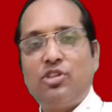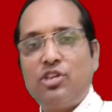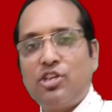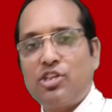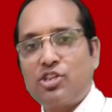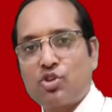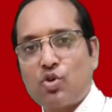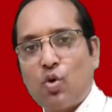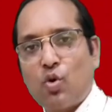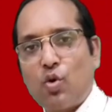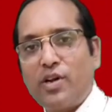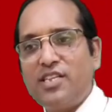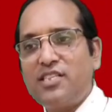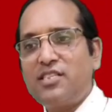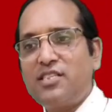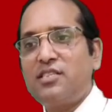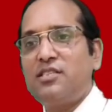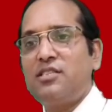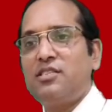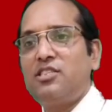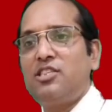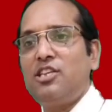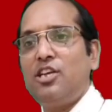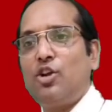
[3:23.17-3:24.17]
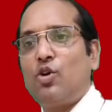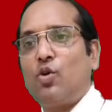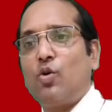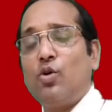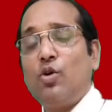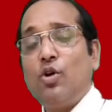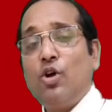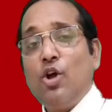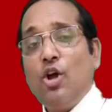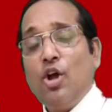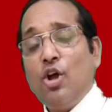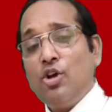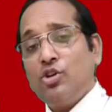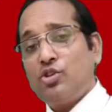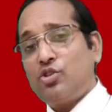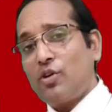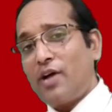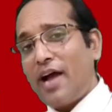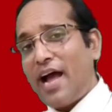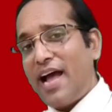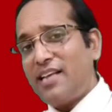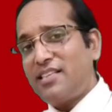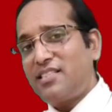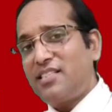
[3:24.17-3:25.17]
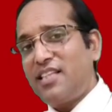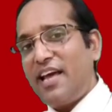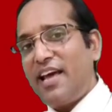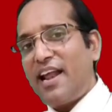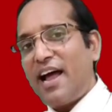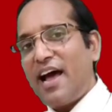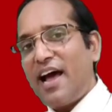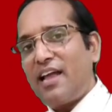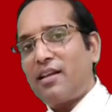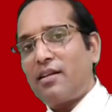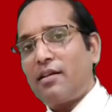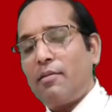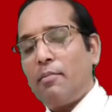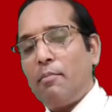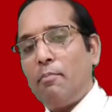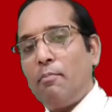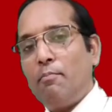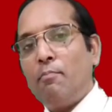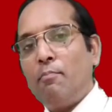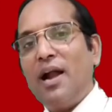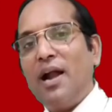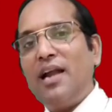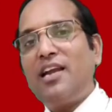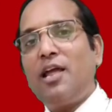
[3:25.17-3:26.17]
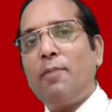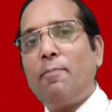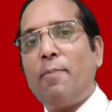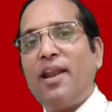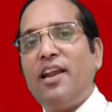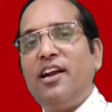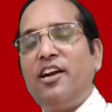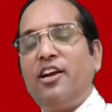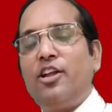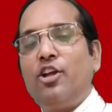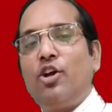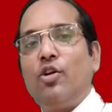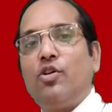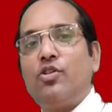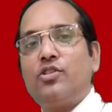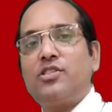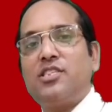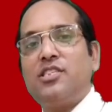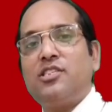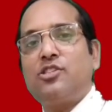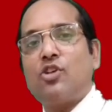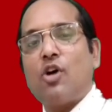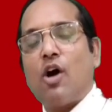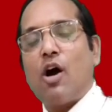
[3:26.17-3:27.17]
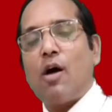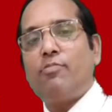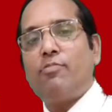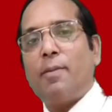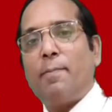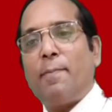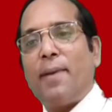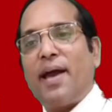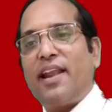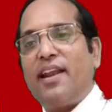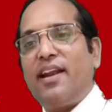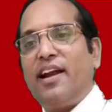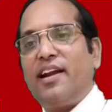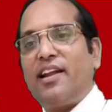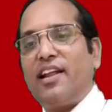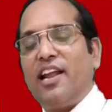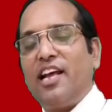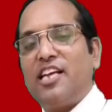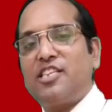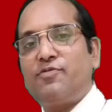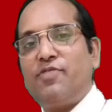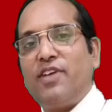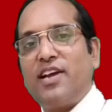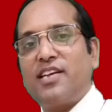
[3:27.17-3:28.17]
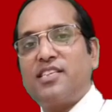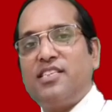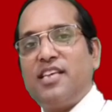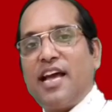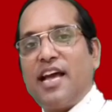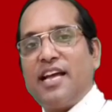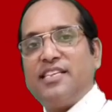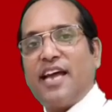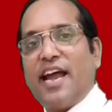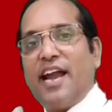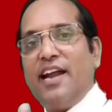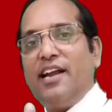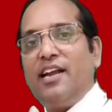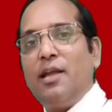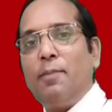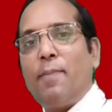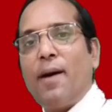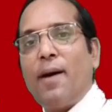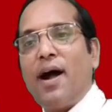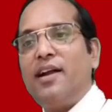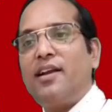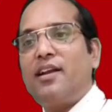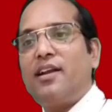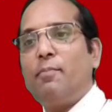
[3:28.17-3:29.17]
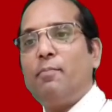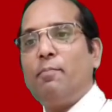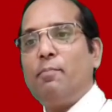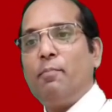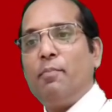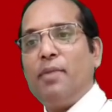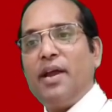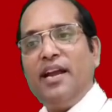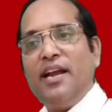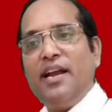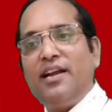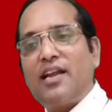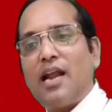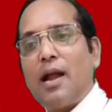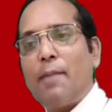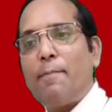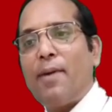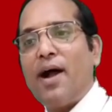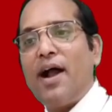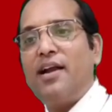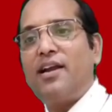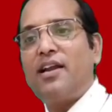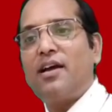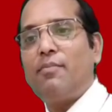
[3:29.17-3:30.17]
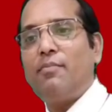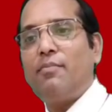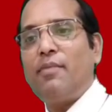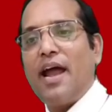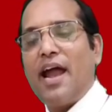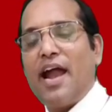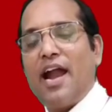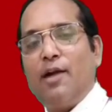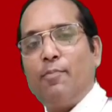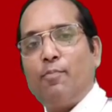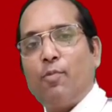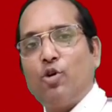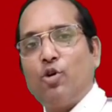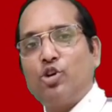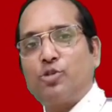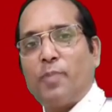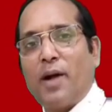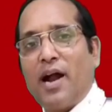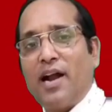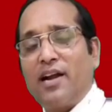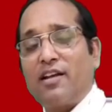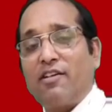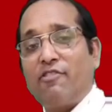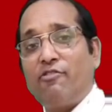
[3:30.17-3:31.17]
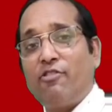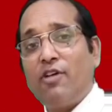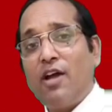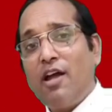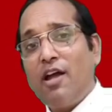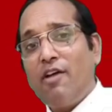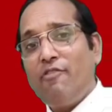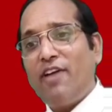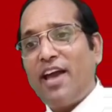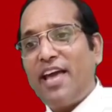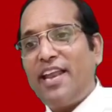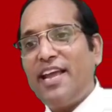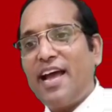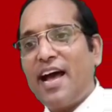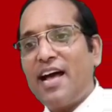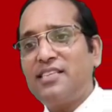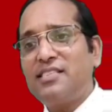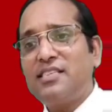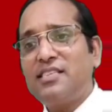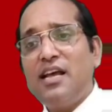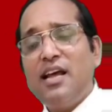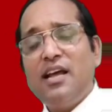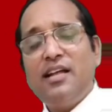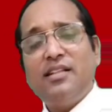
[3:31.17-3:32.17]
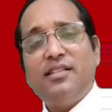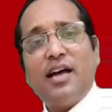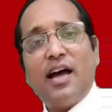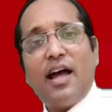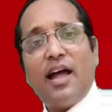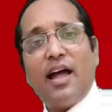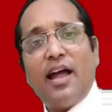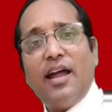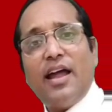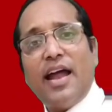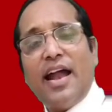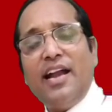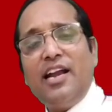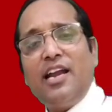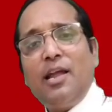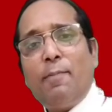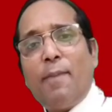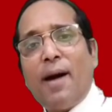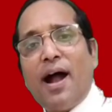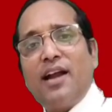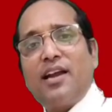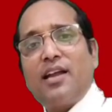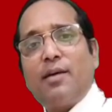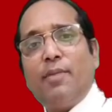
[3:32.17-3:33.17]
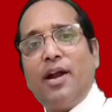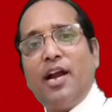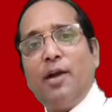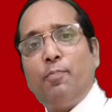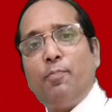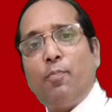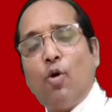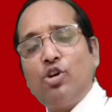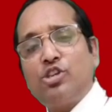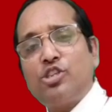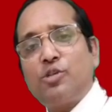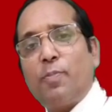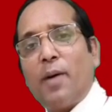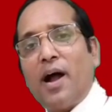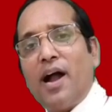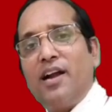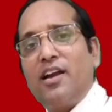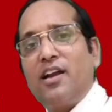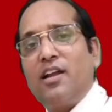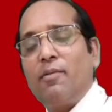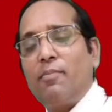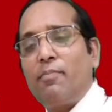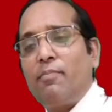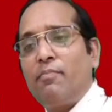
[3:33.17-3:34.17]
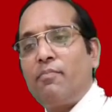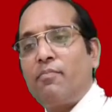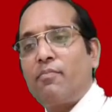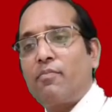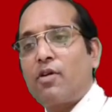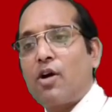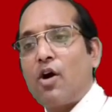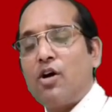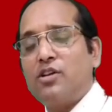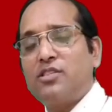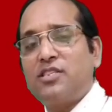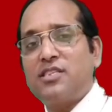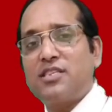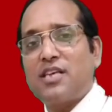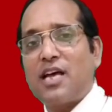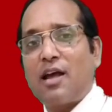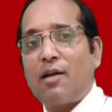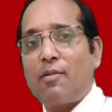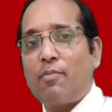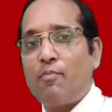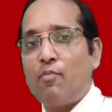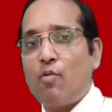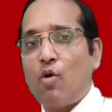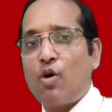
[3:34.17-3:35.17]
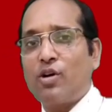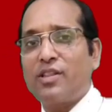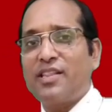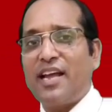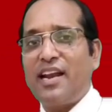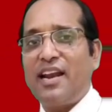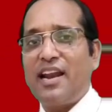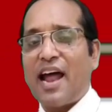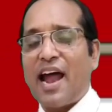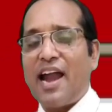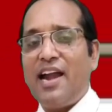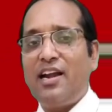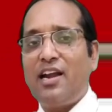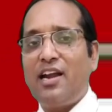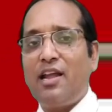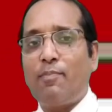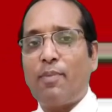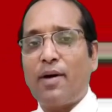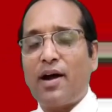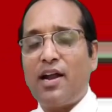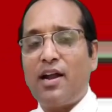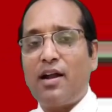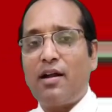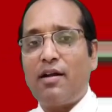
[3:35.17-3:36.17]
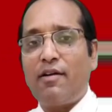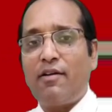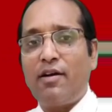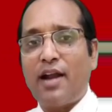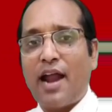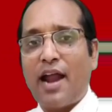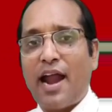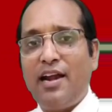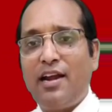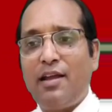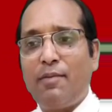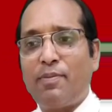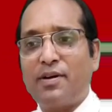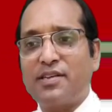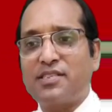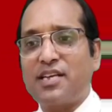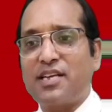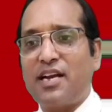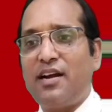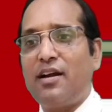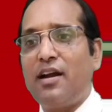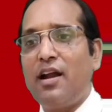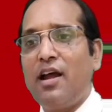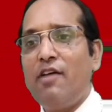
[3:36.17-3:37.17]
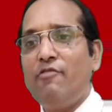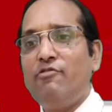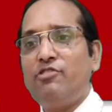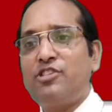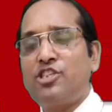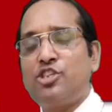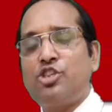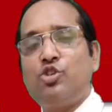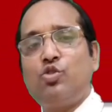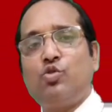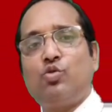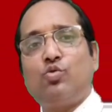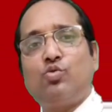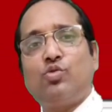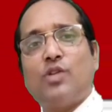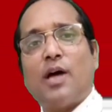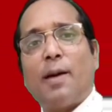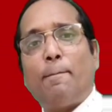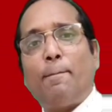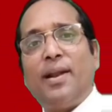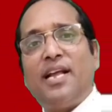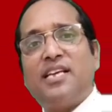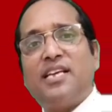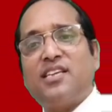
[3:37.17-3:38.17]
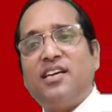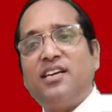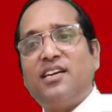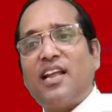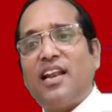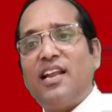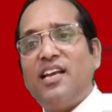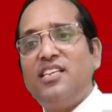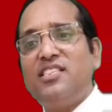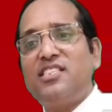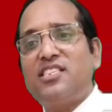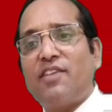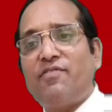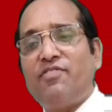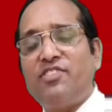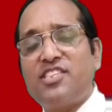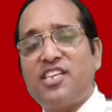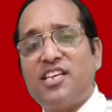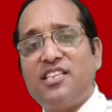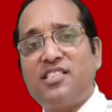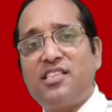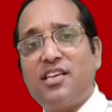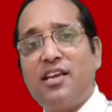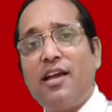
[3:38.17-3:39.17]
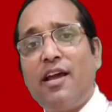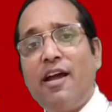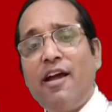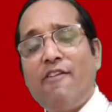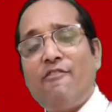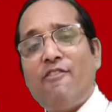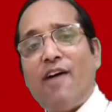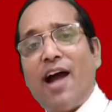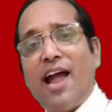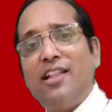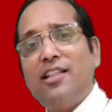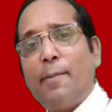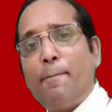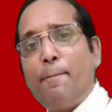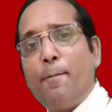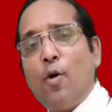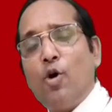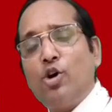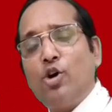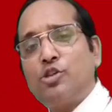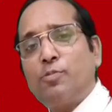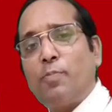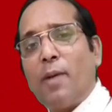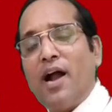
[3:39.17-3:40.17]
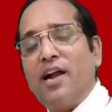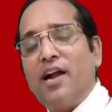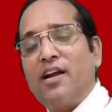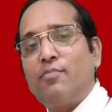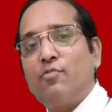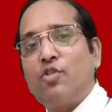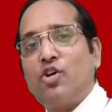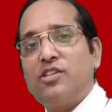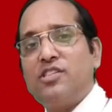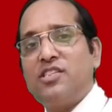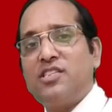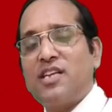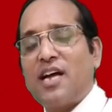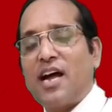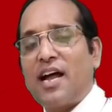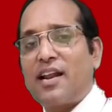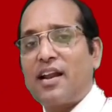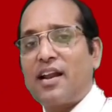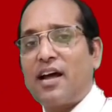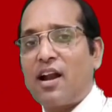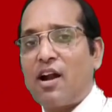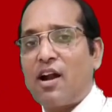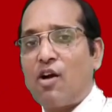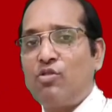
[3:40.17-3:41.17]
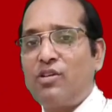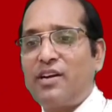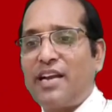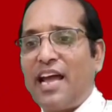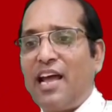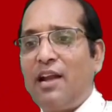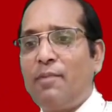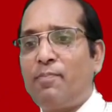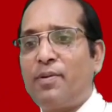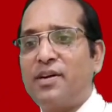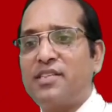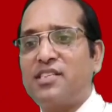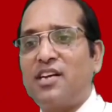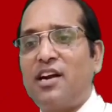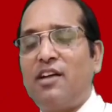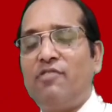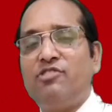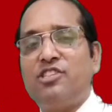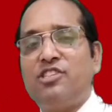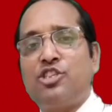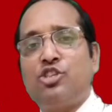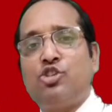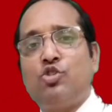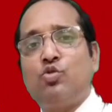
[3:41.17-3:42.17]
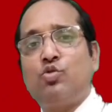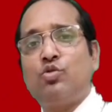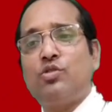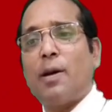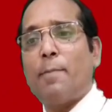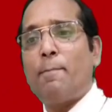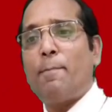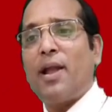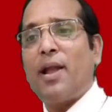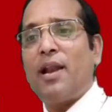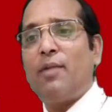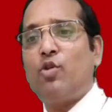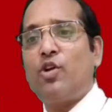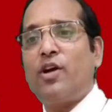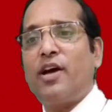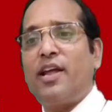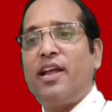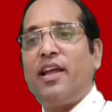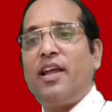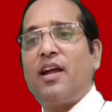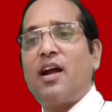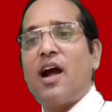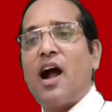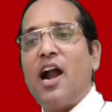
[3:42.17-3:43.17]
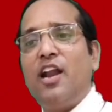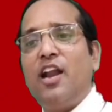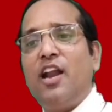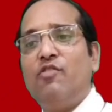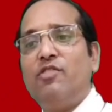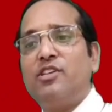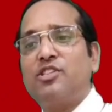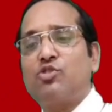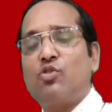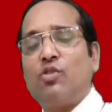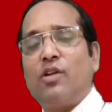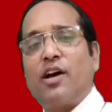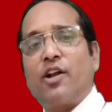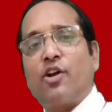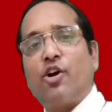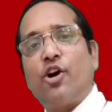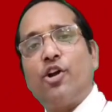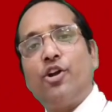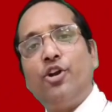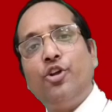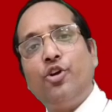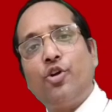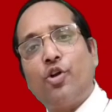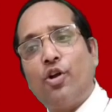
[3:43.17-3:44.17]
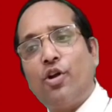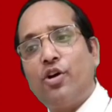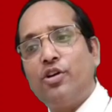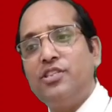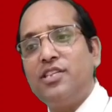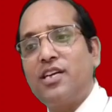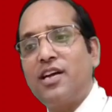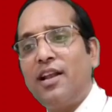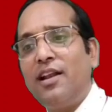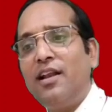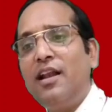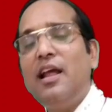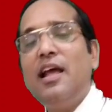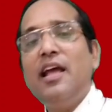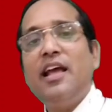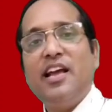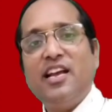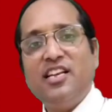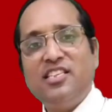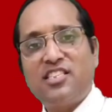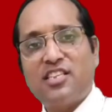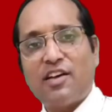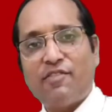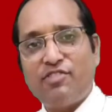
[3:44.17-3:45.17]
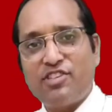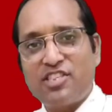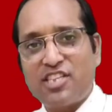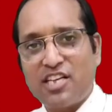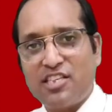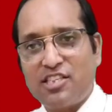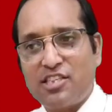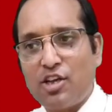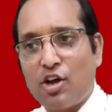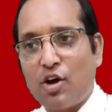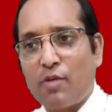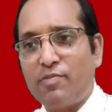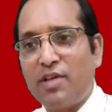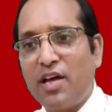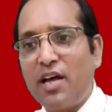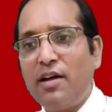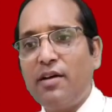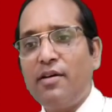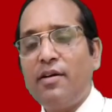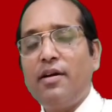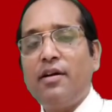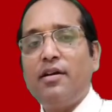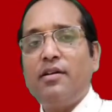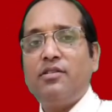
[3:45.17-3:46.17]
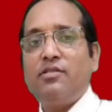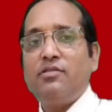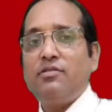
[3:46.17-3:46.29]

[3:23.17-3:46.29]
score is 0. So guys, there are multiple etiologies of the perinatal asphyxia: antepartum, intrapartum, and postpartum. Whereas the antepartum and postpartum causes are more than 90%, which is due to the placental insufficiency, while the postpartum causes are around 10%, which is due to the pulmonary, cardiovascular, or neurological insufficiency of the